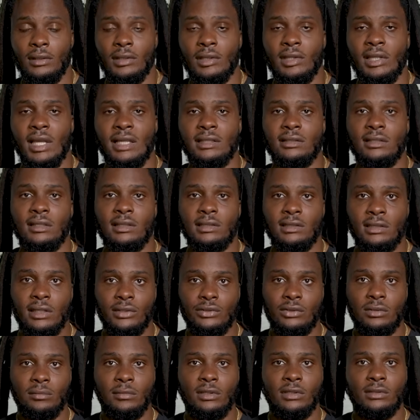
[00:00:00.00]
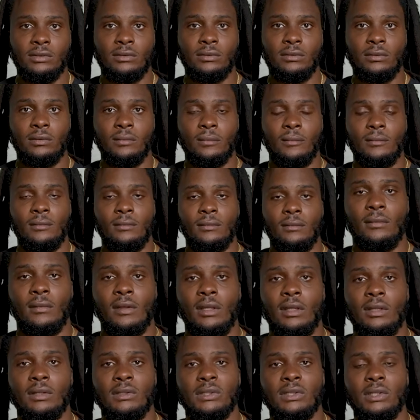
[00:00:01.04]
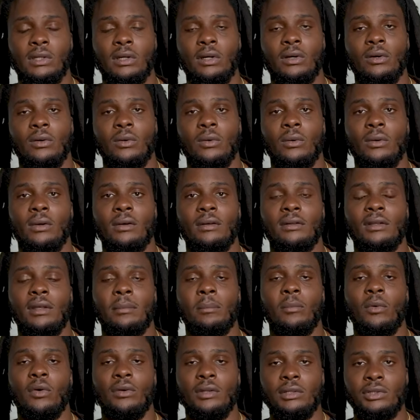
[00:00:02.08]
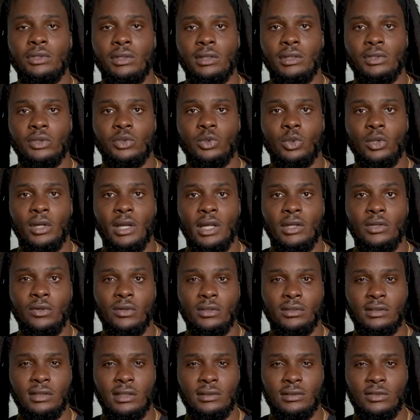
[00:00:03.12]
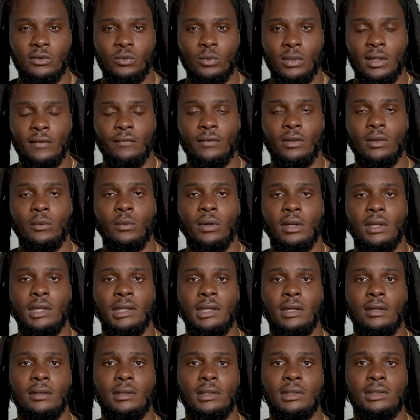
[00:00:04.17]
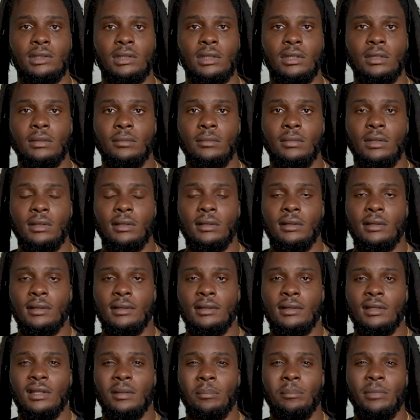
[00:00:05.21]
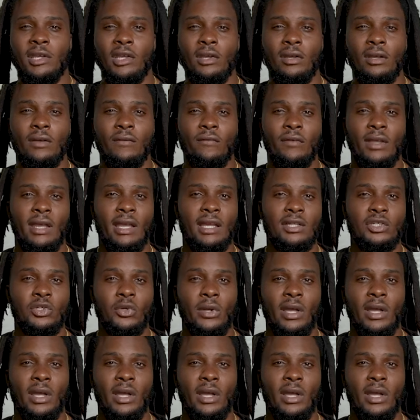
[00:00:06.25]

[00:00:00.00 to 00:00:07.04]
That's an extensor muscle. So the more that you can train your extensors whenever you're working out in the gym, the bigger advantage you